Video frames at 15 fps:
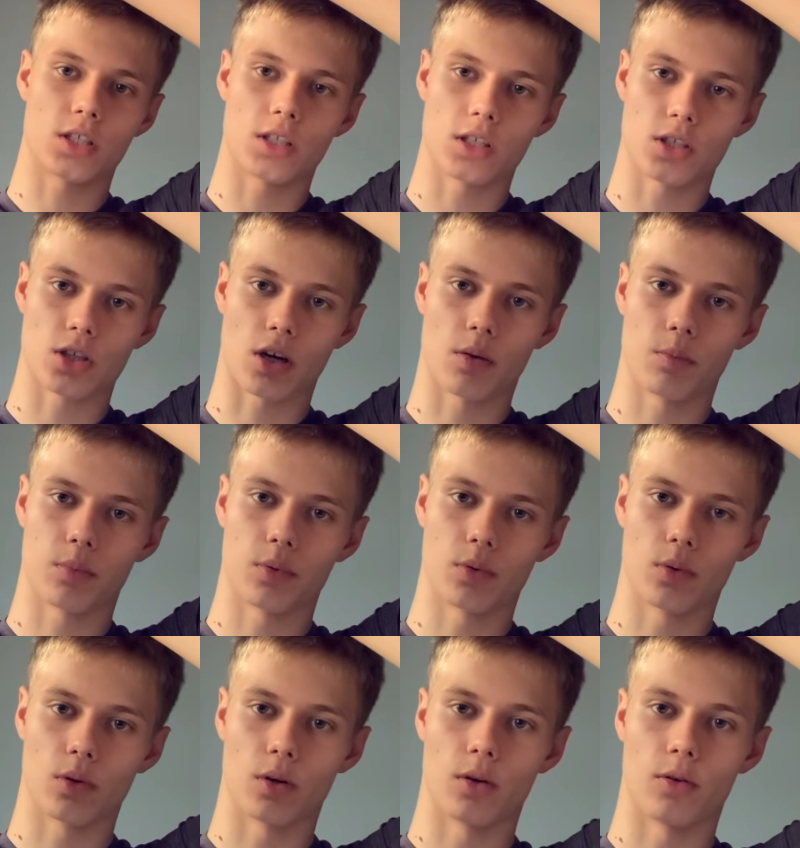is an
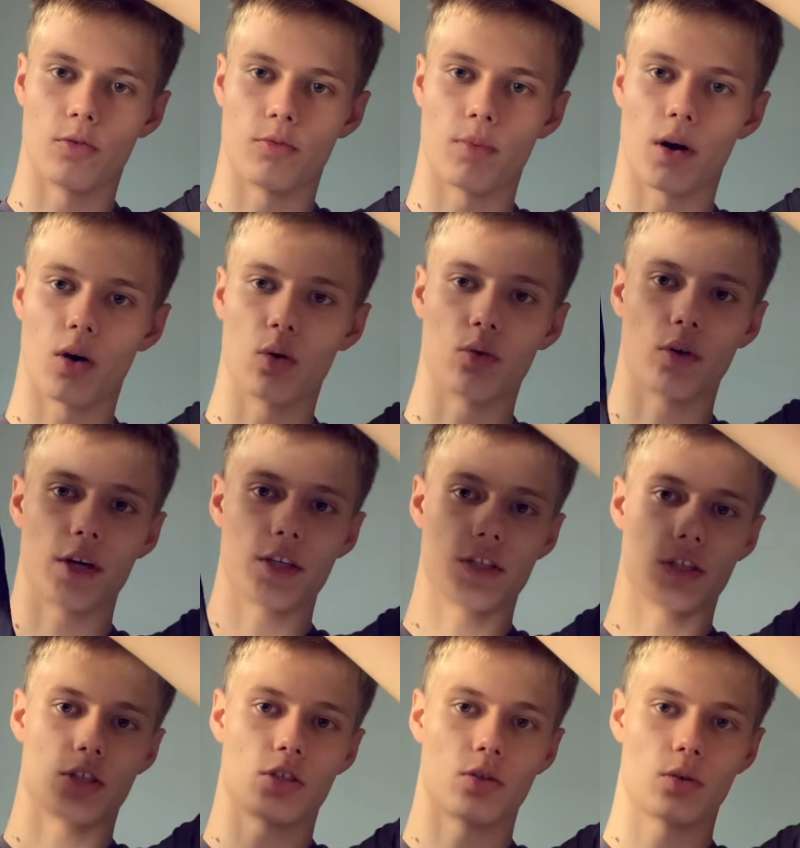example of my old
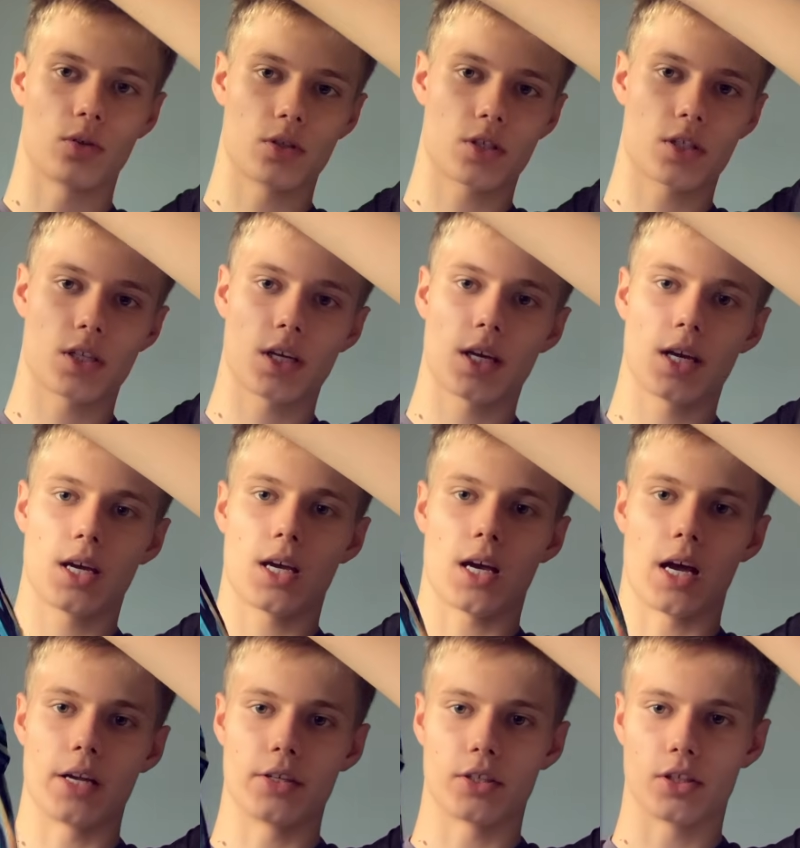racing shorts,
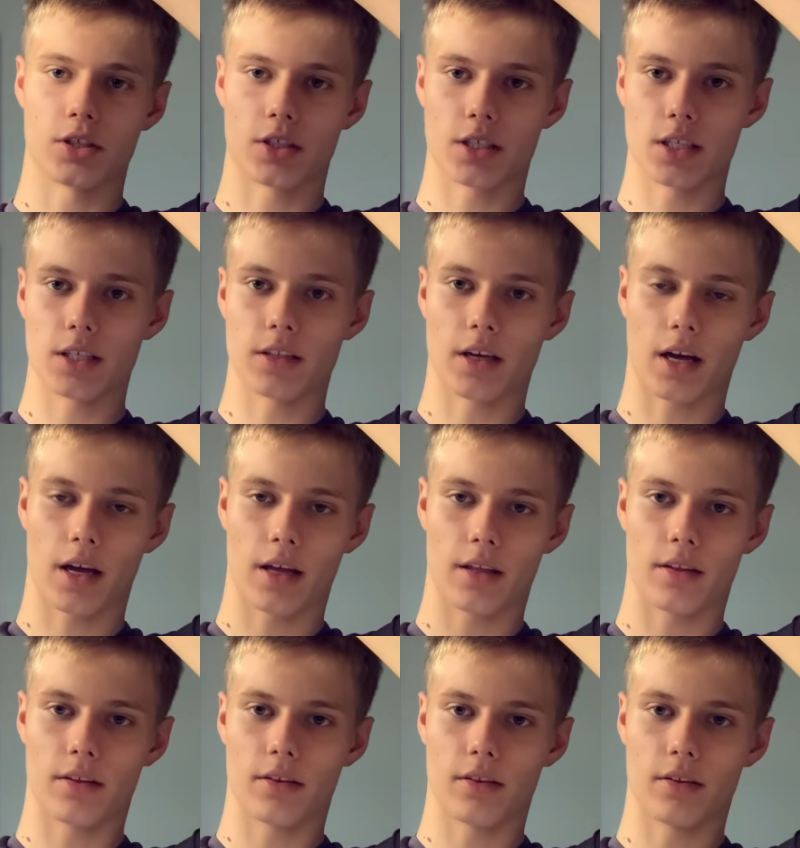and you can see that
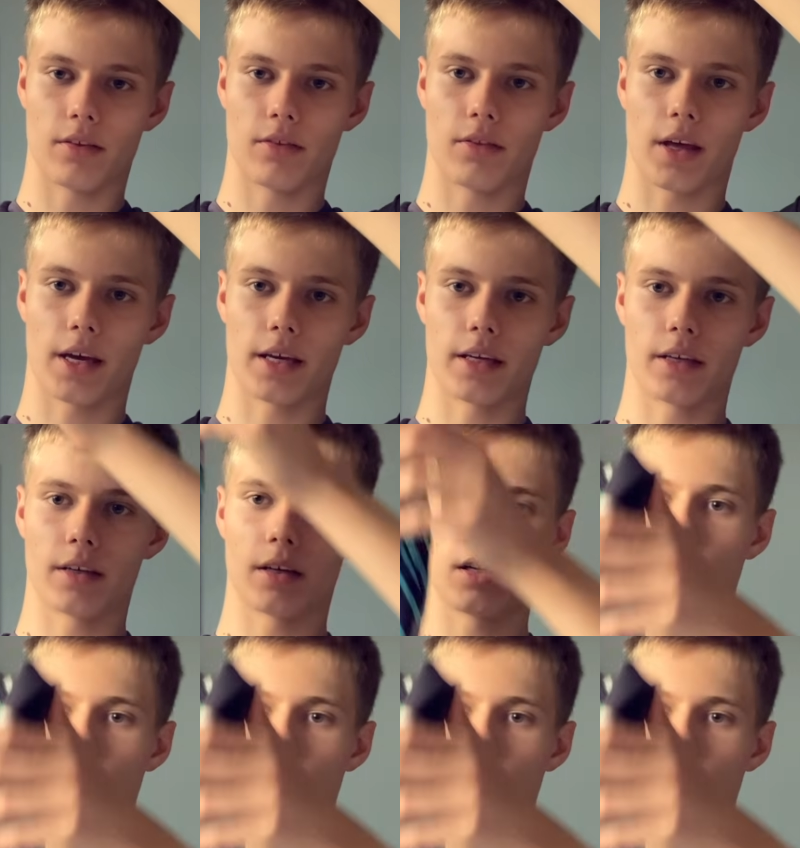they